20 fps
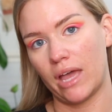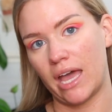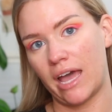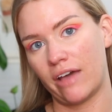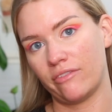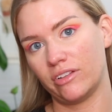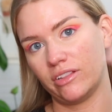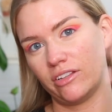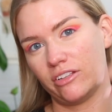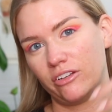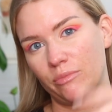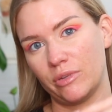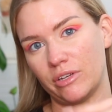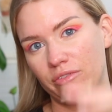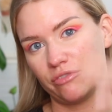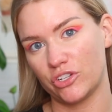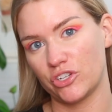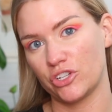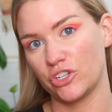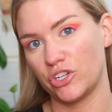have a little bit
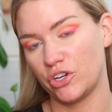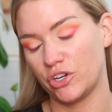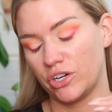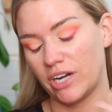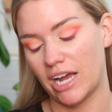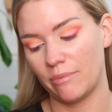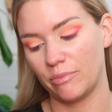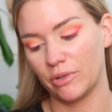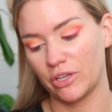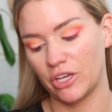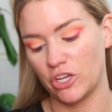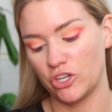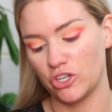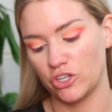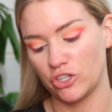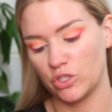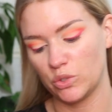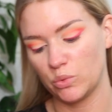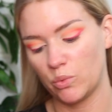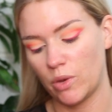of a sheer
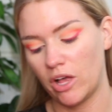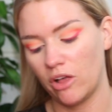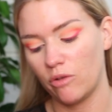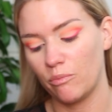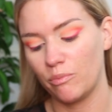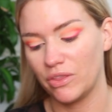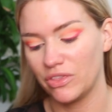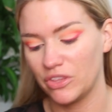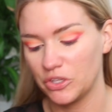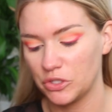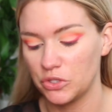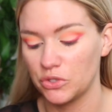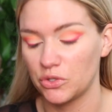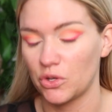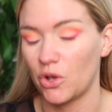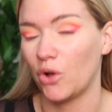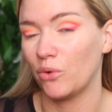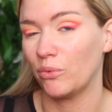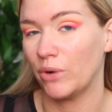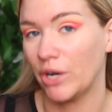application as well, but this
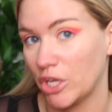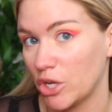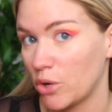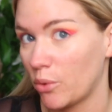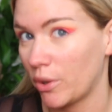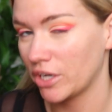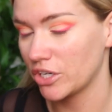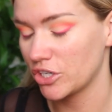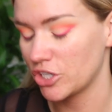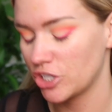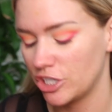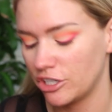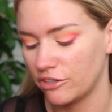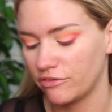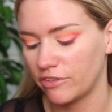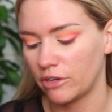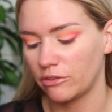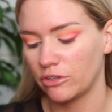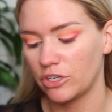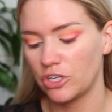is already quite a sheer
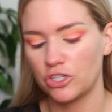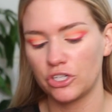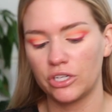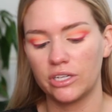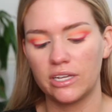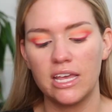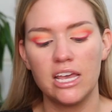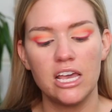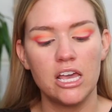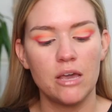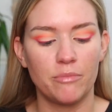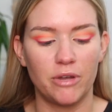foundation.